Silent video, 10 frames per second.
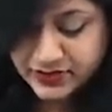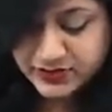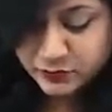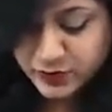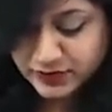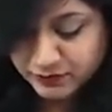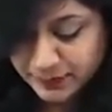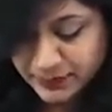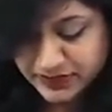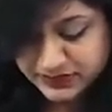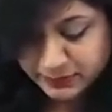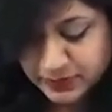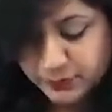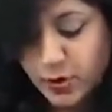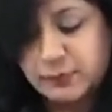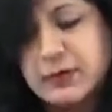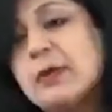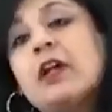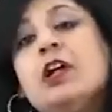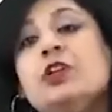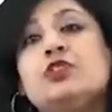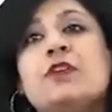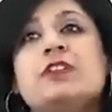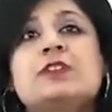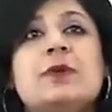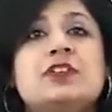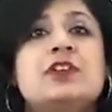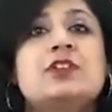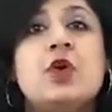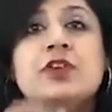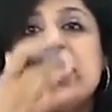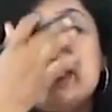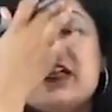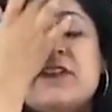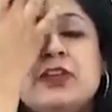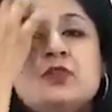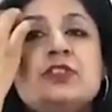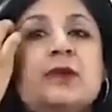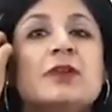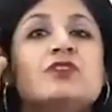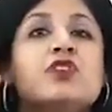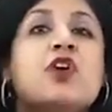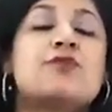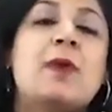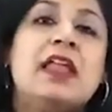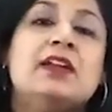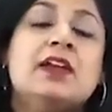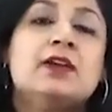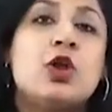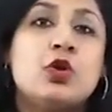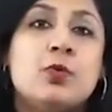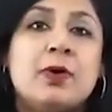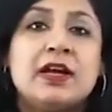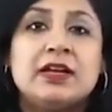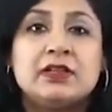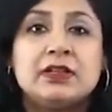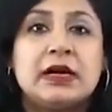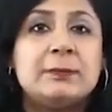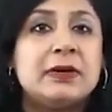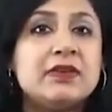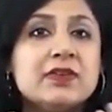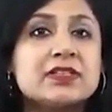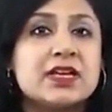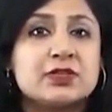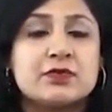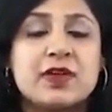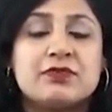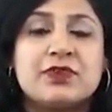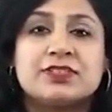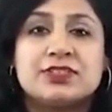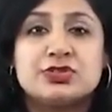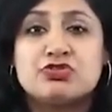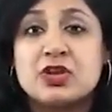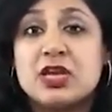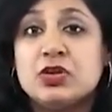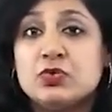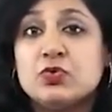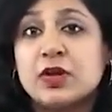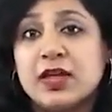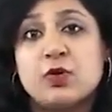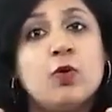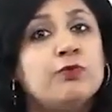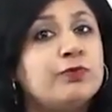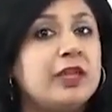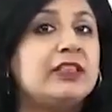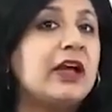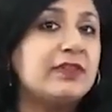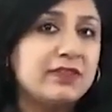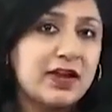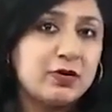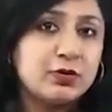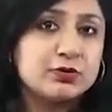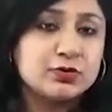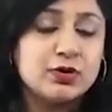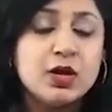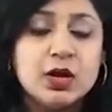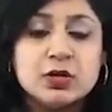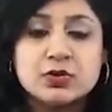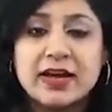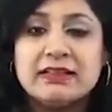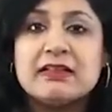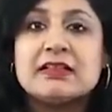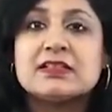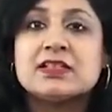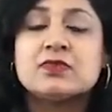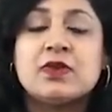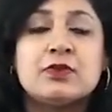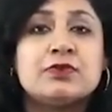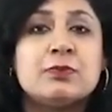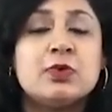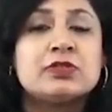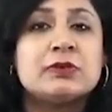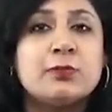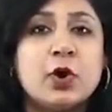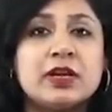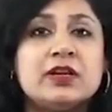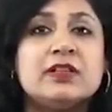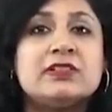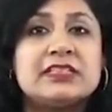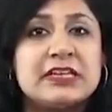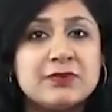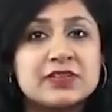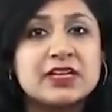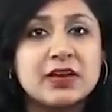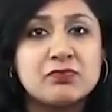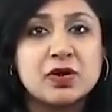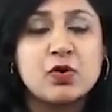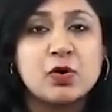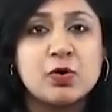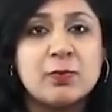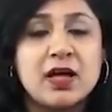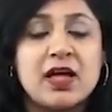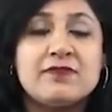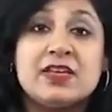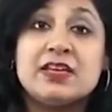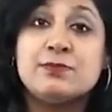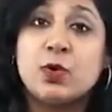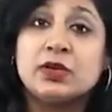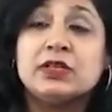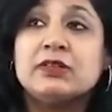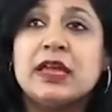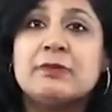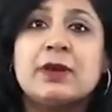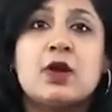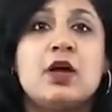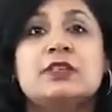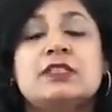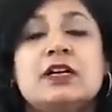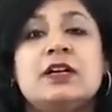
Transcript: risk for developing a similar problem. So, if this patient has already given you some history of malignant glaucoma in the previous case of cataract surgery, you can hope in the other eye also. So, I think this is one of the most important in severe secondary glaucoma, a very important thing, because